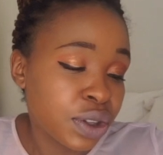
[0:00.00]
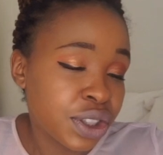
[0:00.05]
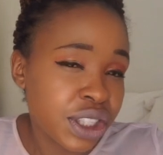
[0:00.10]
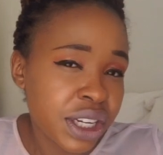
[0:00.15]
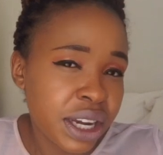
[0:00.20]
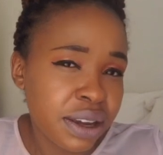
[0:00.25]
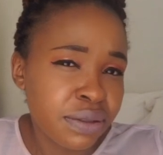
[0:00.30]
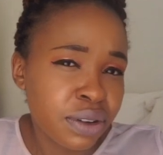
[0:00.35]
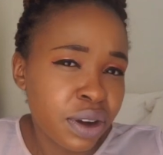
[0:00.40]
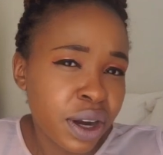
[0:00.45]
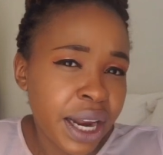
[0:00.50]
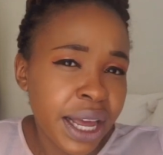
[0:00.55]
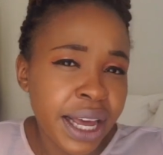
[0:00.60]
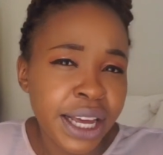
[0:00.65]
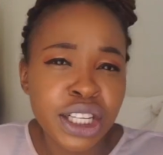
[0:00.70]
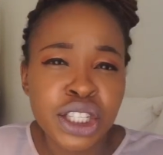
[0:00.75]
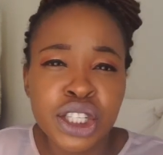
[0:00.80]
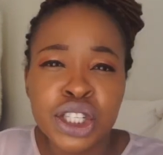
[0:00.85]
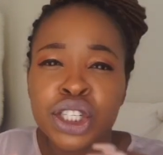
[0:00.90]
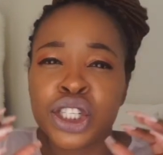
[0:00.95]
shave your
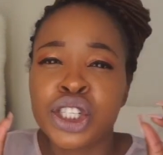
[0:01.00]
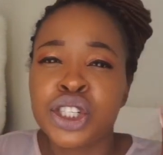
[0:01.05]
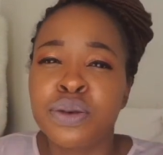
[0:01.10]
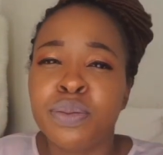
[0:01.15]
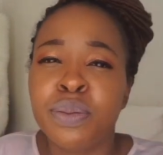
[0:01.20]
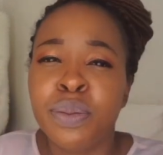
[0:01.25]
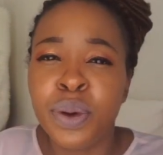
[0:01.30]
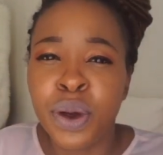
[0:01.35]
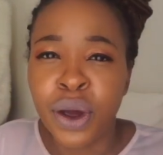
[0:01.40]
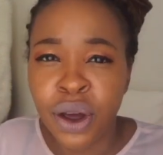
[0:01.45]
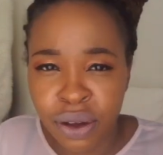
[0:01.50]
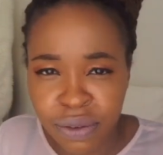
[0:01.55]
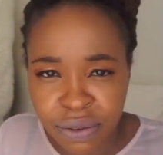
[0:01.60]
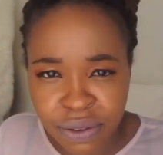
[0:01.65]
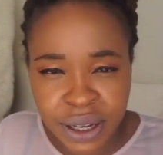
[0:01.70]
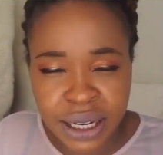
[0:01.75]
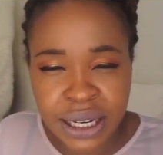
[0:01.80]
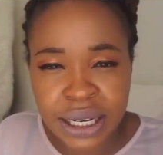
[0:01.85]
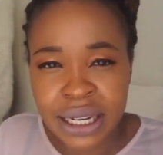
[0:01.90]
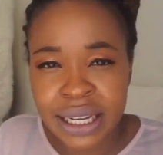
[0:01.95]
legs
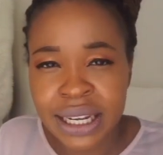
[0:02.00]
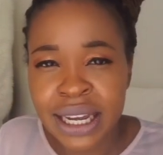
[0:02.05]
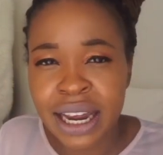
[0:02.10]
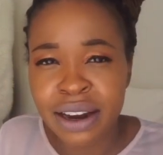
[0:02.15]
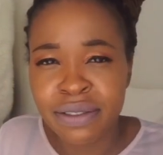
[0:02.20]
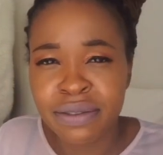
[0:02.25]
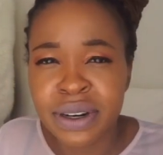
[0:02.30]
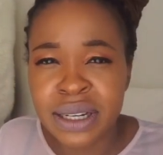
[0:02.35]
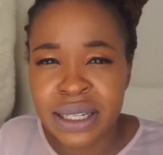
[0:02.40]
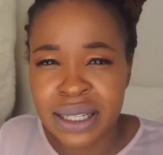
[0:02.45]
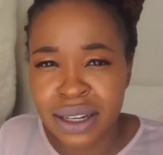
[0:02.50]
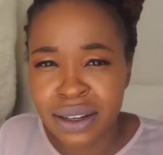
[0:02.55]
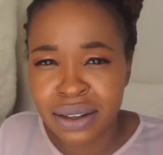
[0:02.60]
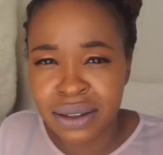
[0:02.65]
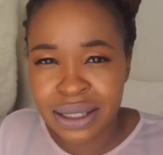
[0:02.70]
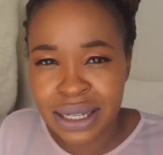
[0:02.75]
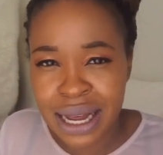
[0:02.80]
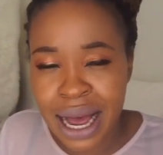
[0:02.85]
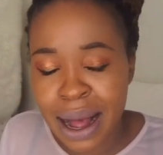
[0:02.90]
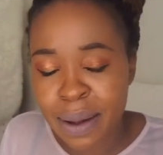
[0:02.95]
perfectly every single
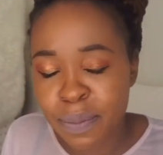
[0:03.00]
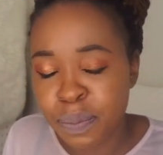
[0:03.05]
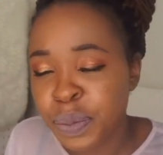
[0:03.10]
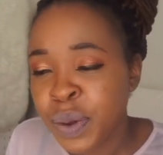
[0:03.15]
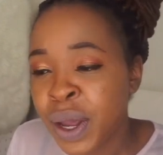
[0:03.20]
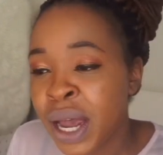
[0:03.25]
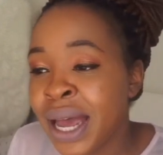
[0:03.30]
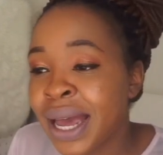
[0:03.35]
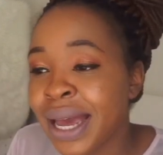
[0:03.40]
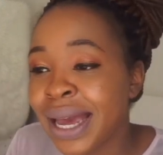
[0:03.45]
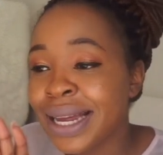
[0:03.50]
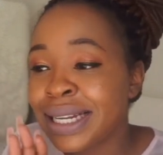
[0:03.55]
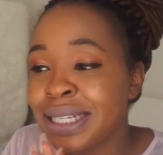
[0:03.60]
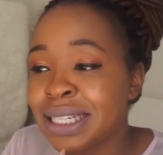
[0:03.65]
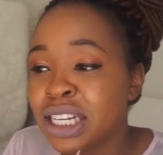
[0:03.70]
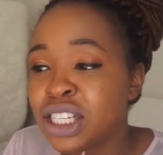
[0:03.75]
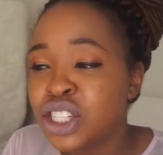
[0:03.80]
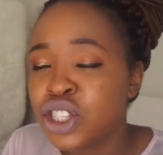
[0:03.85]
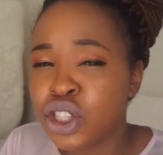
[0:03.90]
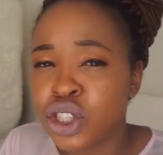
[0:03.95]
time. It
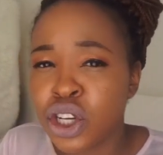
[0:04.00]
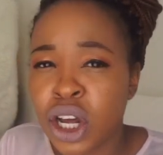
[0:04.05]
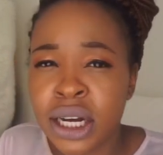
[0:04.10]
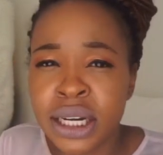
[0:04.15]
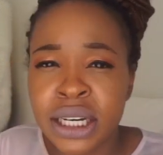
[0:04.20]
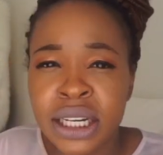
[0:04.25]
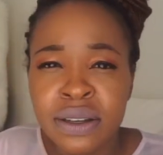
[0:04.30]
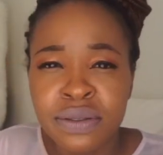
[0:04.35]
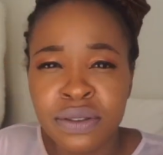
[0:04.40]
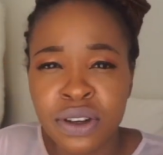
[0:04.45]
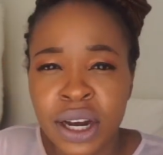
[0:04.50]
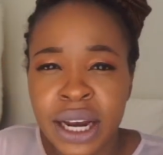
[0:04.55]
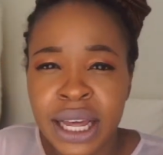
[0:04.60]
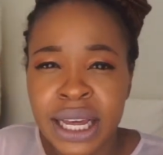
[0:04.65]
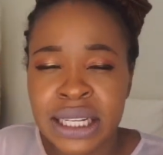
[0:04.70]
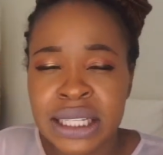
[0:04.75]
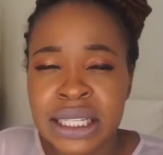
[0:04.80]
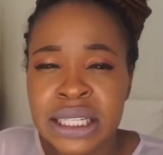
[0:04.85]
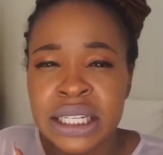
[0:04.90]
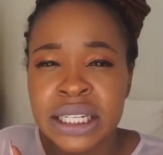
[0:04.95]
does not leave your
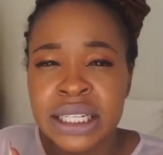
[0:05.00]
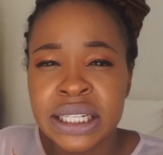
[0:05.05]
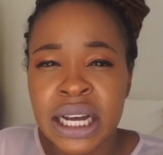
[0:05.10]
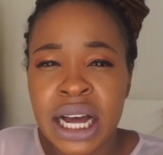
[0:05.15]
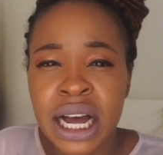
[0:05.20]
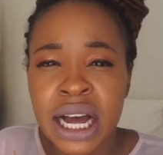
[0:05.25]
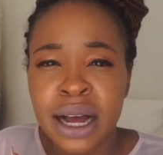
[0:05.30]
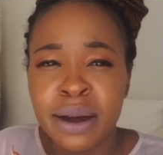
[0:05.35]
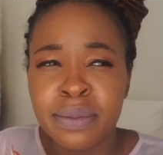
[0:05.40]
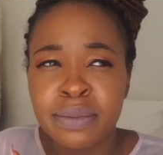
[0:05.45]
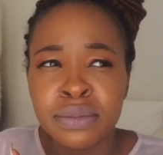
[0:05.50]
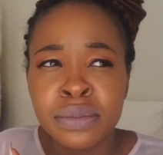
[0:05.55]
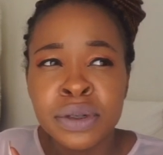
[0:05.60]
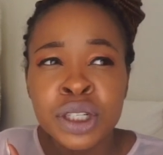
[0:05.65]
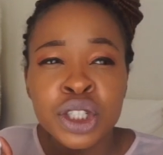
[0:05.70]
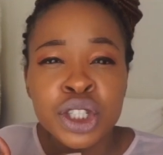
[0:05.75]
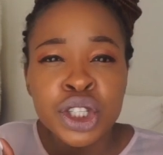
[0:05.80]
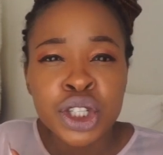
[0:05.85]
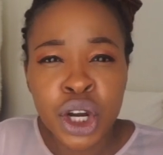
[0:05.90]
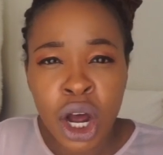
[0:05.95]
legs
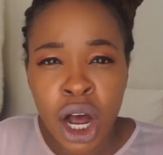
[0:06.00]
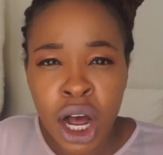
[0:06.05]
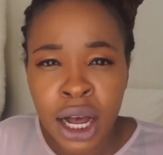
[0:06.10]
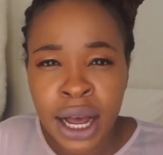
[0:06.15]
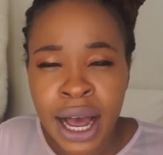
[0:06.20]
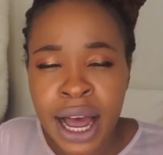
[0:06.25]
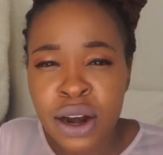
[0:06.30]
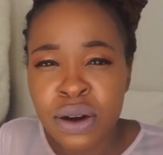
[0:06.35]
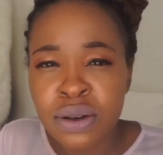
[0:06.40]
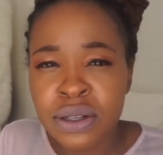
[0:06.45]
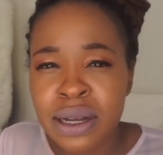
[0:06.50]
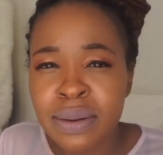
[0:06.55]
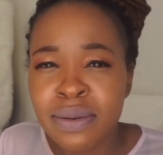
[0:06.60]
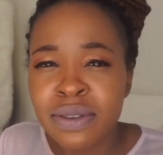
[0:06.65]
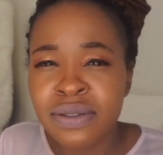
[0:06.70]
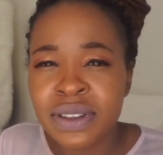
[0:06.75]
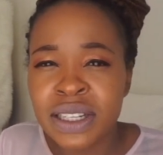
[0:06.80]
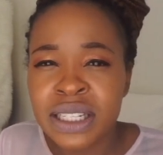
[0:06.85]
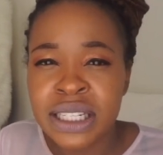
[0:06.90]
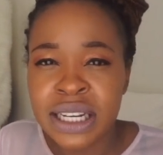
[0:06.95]
dark. I know some
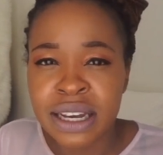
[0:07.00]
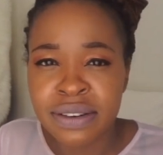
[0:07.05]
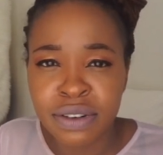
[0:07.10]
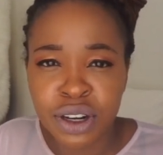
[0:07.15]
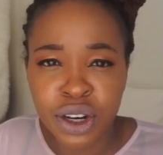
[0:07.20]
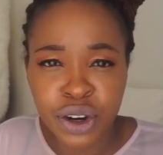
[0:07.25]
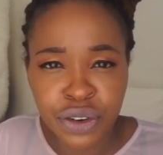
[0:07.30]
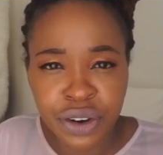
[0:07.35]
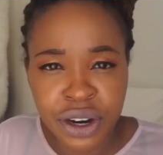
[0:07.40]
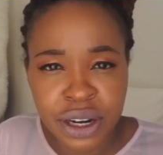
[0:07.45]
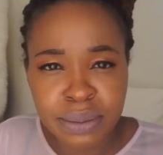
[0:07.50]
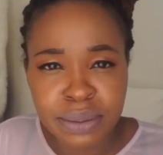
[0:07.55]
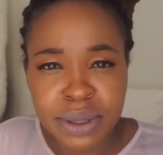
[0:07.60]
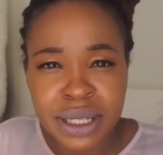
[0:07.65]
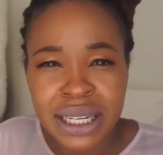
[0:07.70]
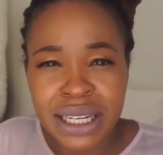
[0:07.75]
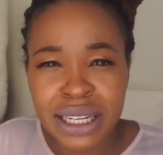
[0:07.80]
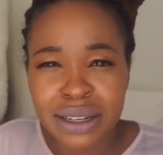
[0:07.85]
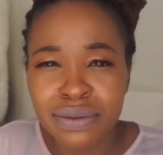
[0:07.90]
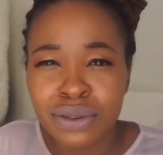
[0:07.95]
of these shaving
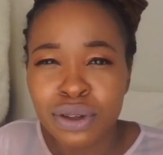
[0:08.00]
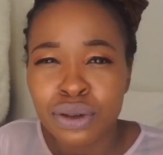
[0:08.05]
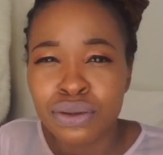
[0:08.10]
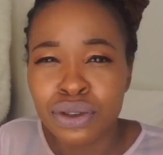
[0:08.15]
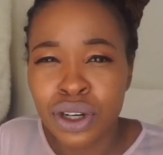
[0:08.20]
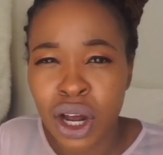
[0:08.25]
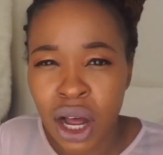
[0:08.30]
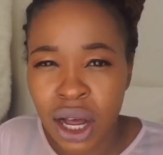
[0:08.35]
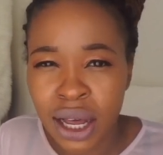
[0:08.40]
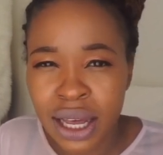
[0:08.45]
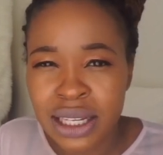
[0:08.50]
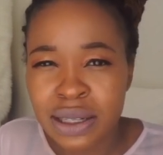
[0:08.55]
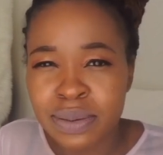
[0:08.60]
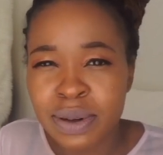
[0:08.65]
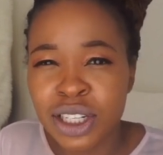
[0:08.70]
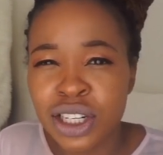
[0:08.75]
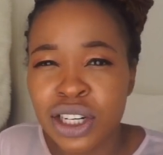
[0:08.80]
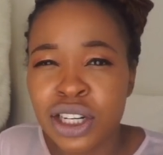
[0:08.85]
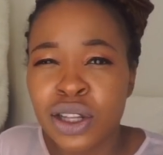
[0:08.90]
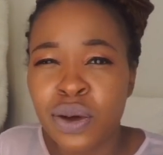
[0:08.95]
creams leave you dark,
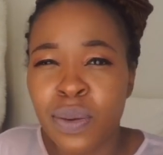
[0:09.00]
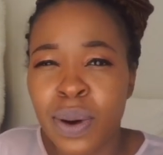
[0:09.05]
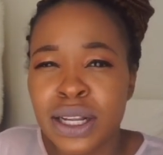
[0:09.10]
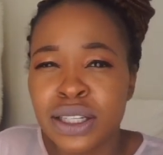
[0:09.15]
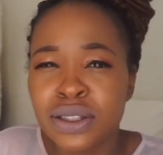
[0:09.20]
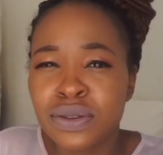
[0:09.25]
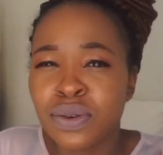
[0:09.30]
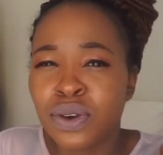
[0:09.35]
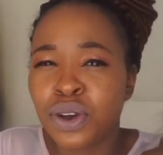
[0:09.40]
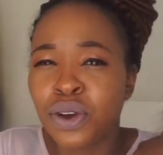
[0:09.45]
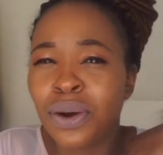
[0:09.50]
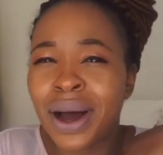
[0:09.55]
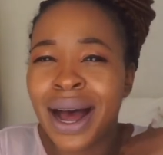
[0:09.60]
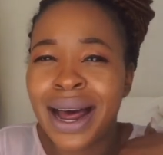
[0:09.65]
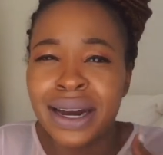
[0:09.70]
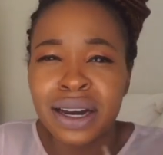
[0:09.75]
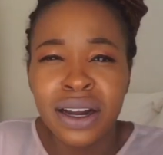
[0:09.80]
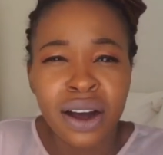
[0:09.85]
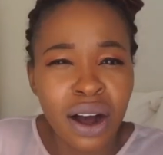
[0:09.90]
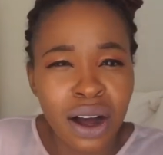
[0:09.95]
especially the ones for your
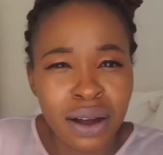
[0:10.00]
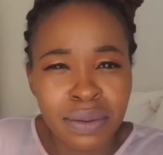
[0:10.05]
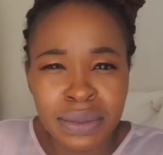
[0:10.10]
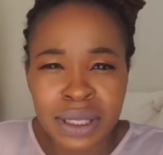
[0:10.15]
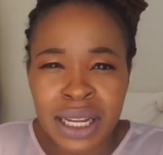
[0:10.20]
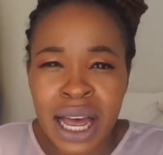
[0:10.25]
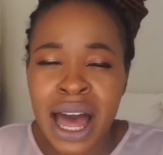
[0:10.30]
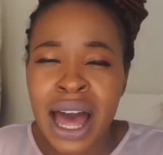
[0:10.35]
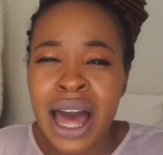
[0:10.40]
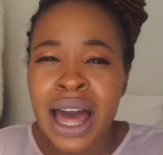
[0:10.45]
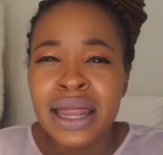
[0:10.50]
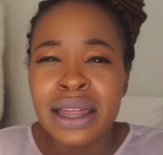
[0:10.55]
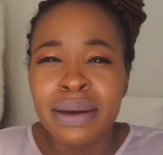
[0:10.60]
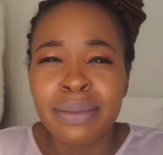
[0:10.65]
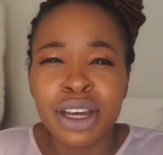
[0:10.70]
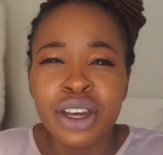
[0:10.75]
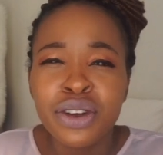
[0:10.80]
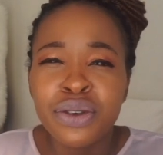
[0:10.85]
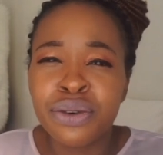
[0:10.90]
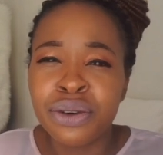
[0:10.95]
underarms. They
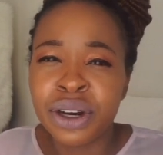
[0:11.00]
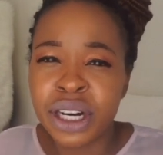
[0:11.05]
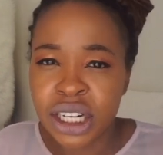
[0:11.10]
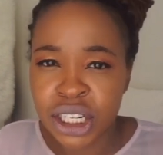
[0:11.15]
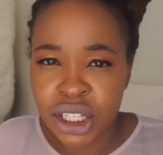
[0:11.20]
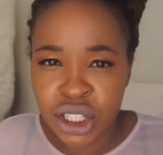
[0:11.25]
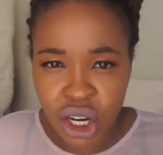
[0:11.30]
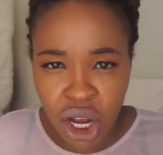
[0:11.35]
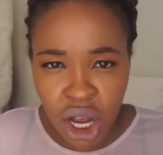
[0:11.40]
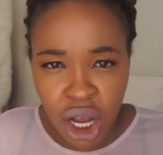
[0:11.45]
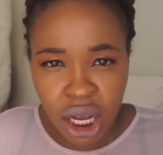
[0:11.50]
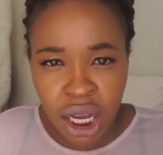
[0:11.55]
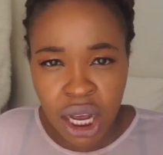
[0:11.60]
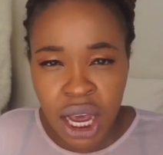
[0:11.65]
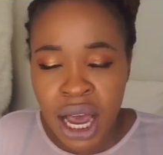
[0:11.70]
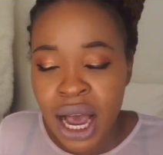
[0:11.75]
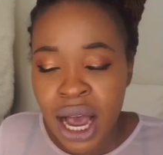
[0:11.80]
make you really dark.